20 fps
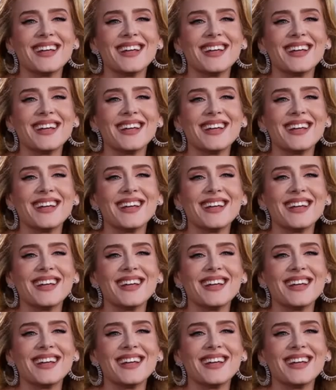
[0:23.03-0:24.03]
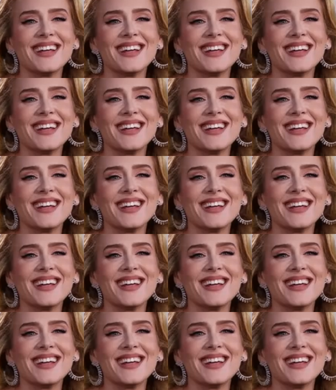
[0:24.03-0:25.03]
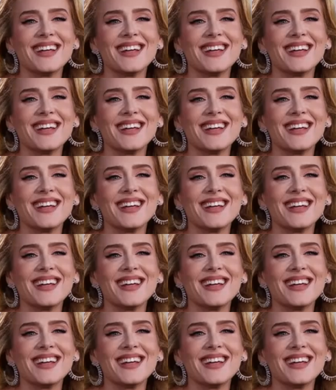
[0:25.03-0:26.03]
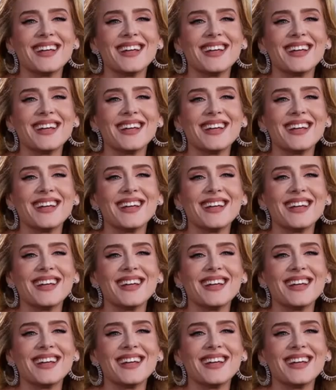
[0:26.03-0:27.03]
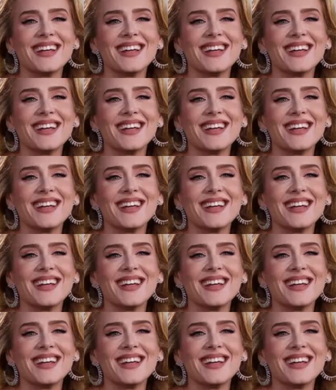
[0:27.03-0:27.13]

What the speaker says: The face doesn't move, so there is nothing to read.